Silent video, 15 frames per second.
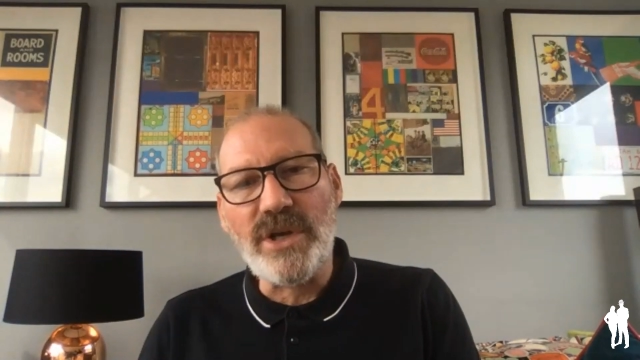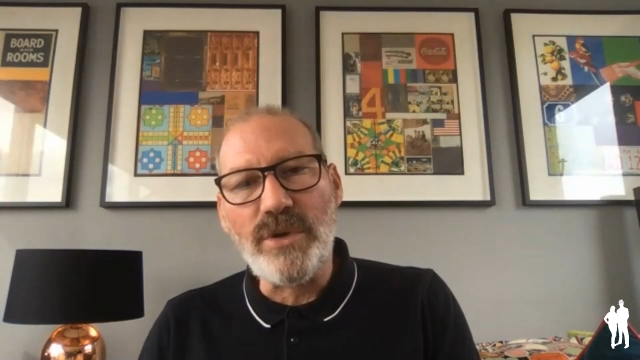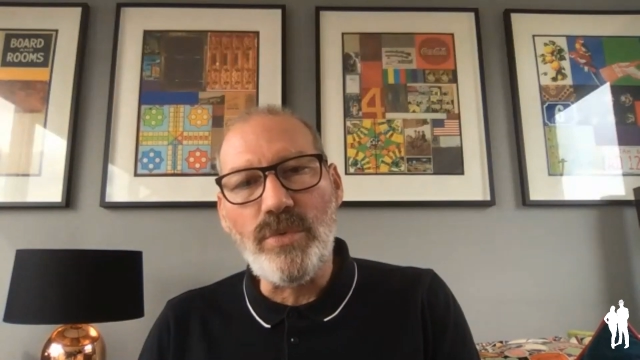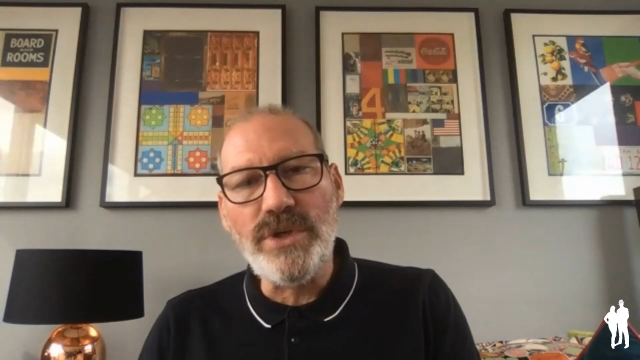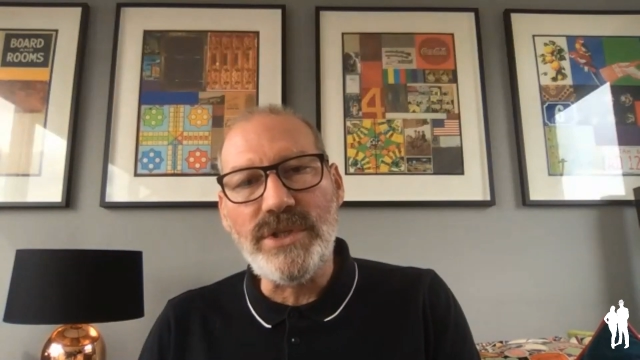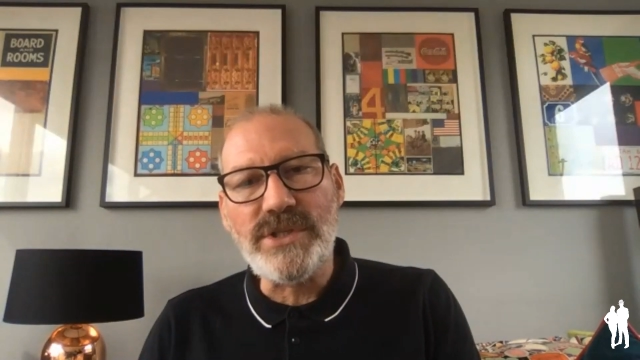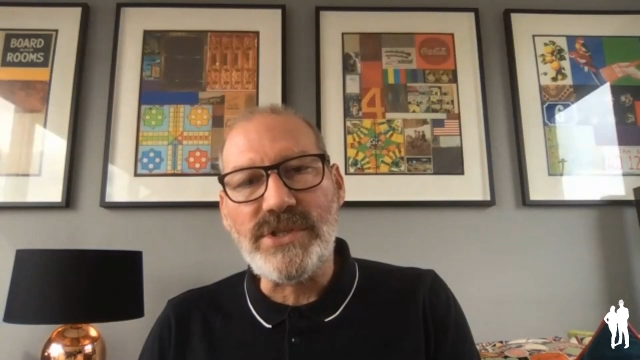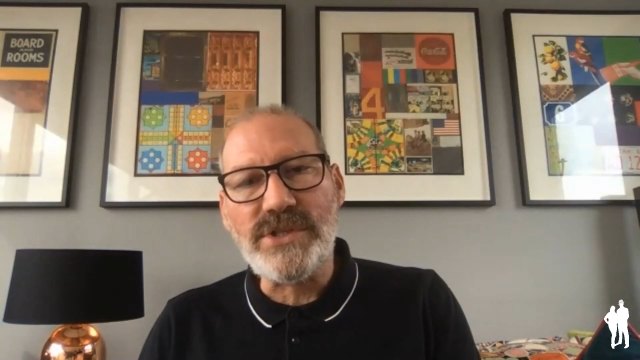I
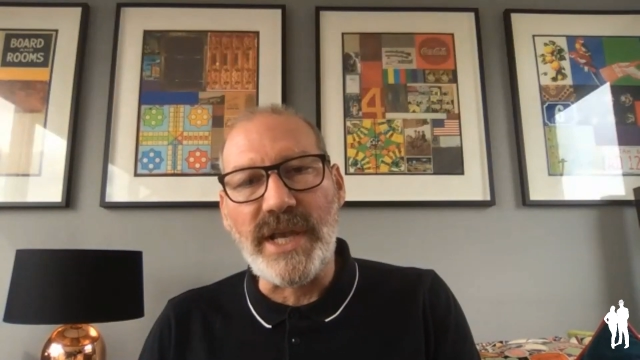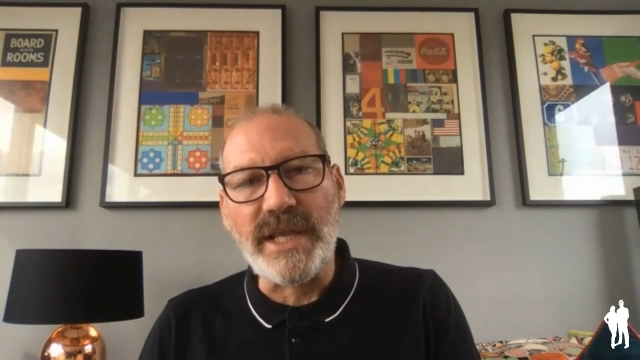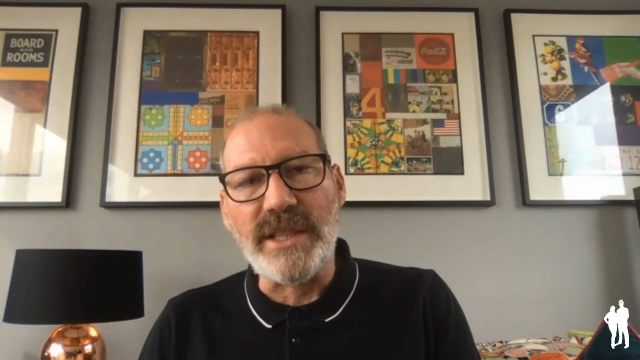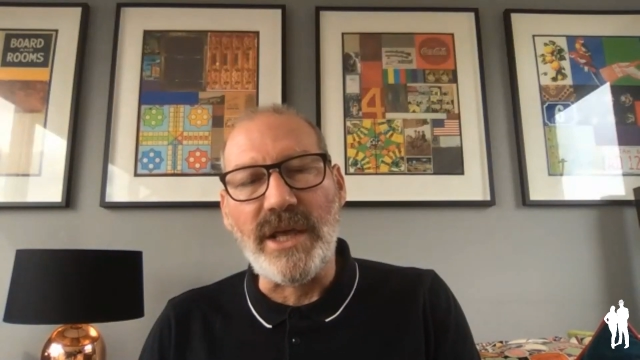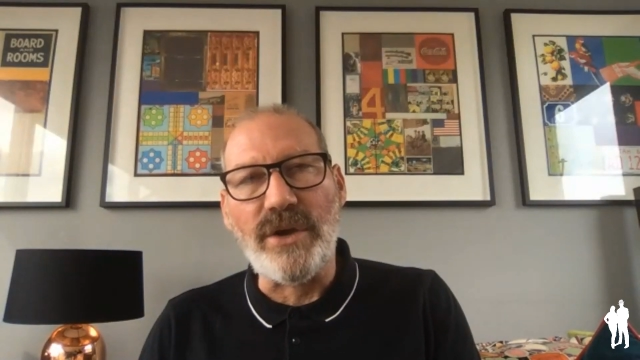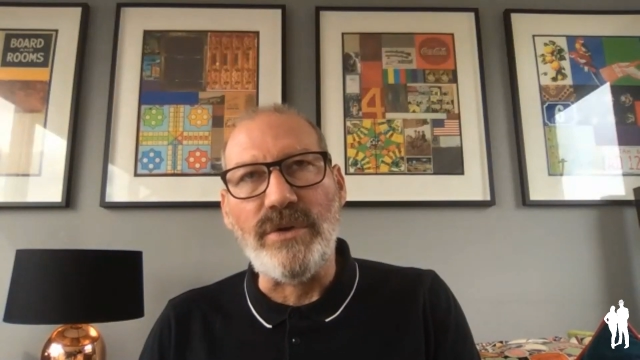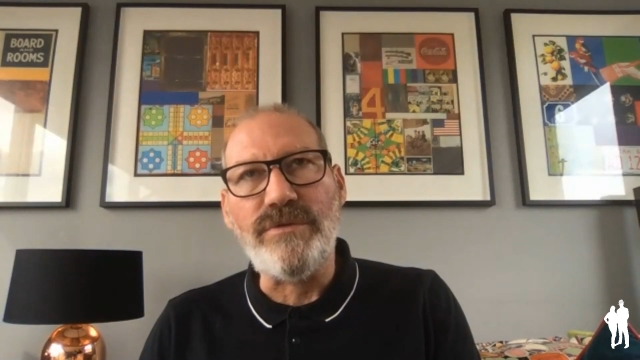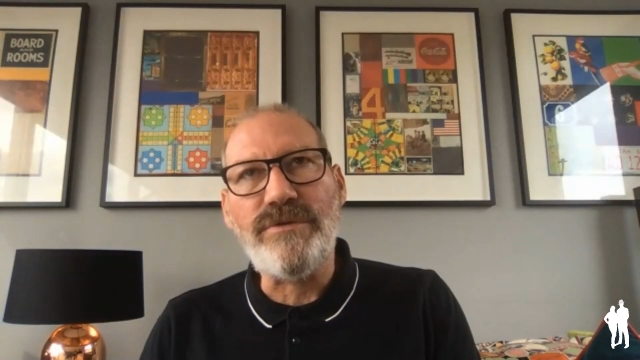would say
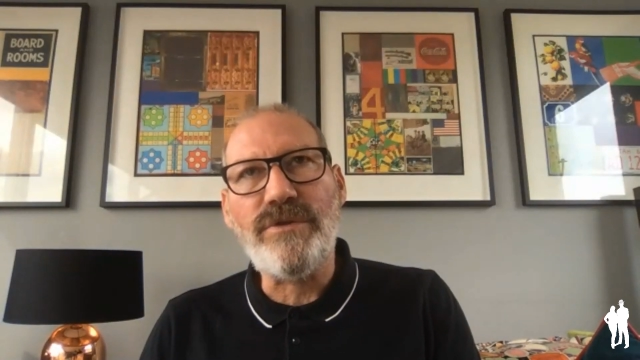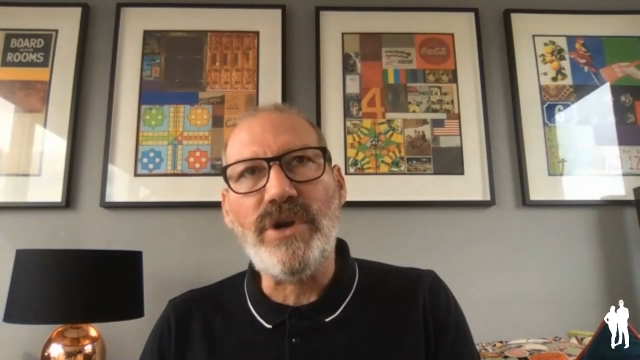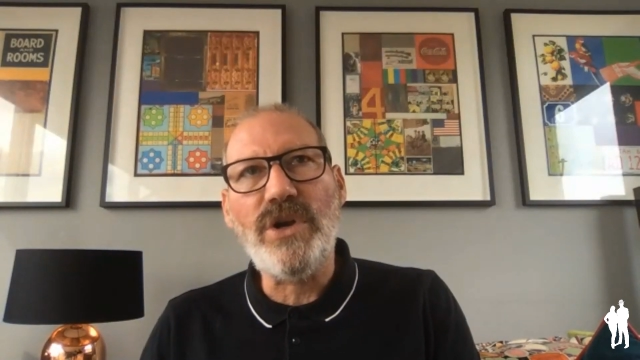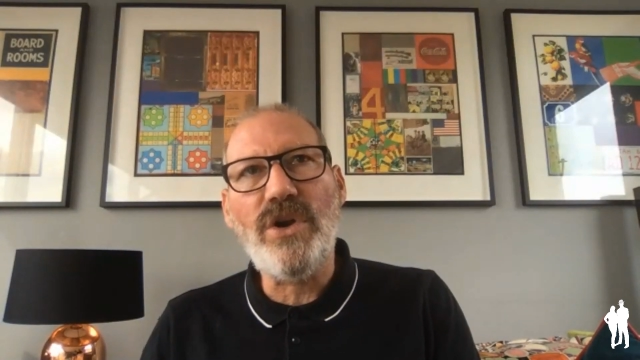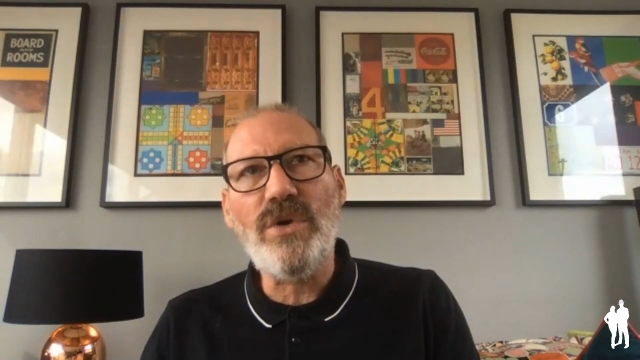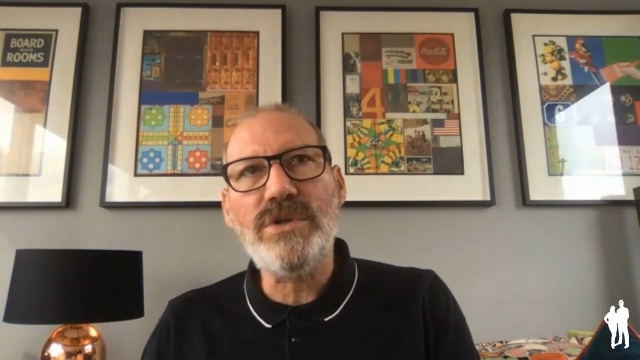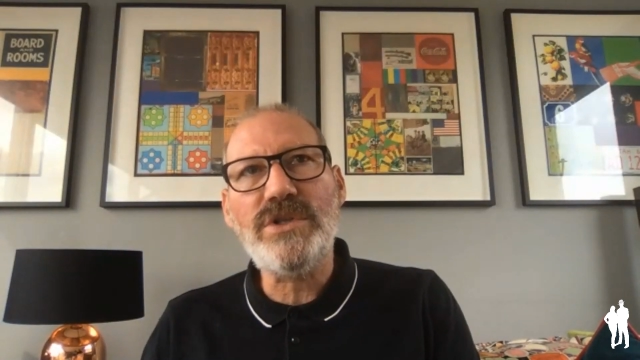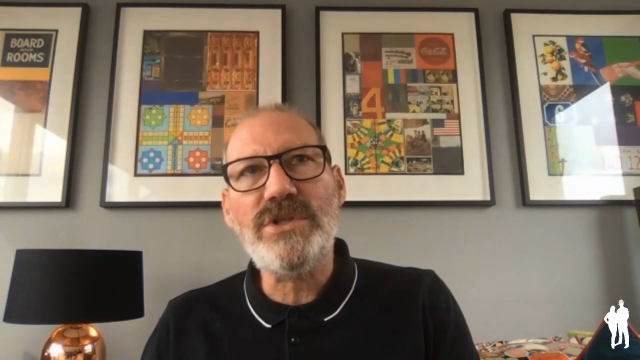though, for a
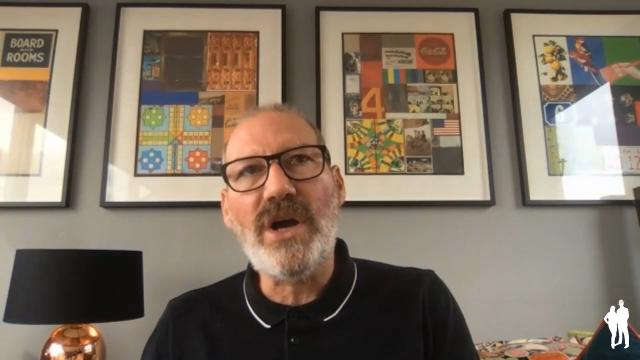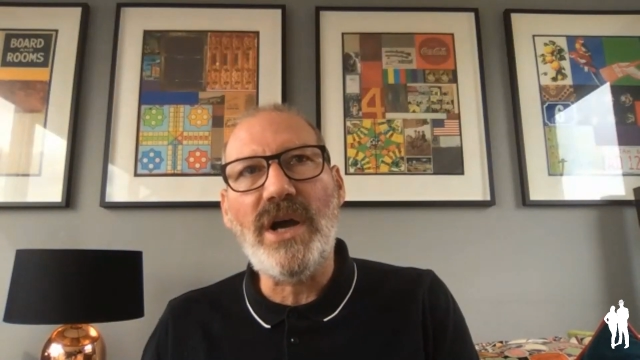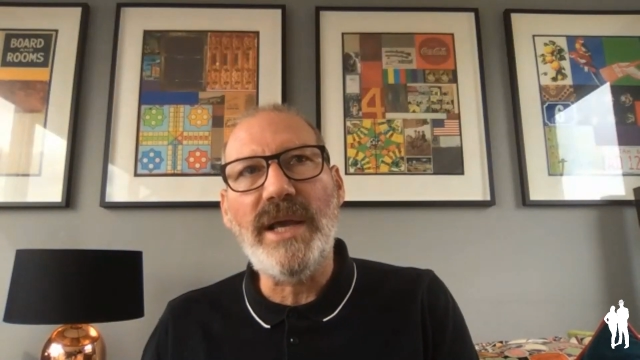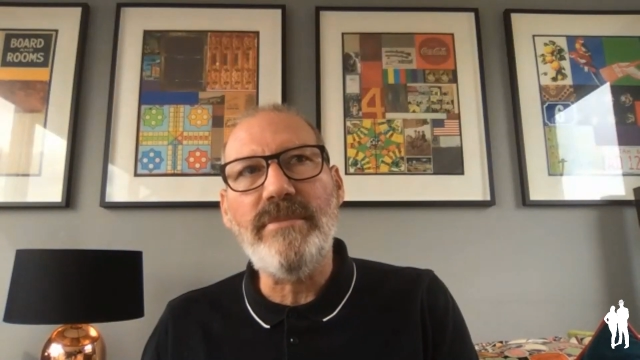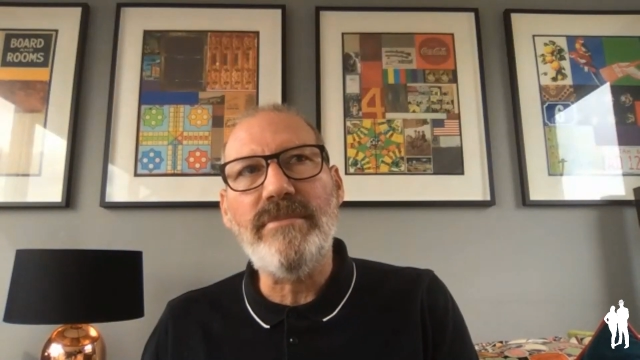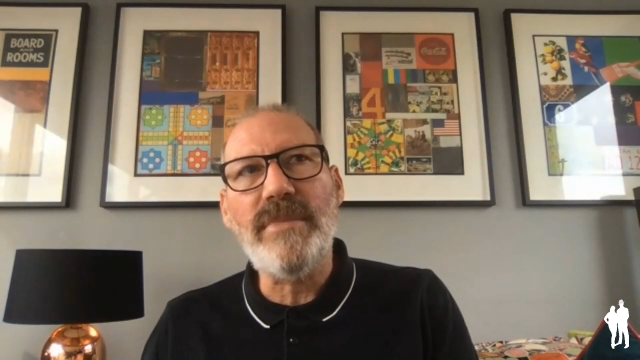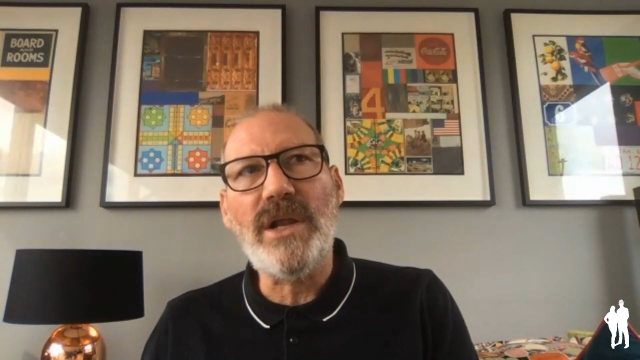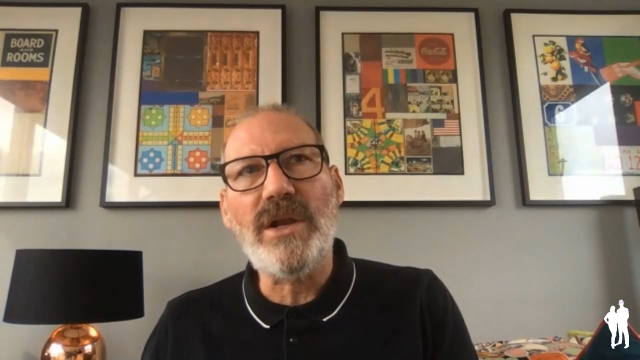long time,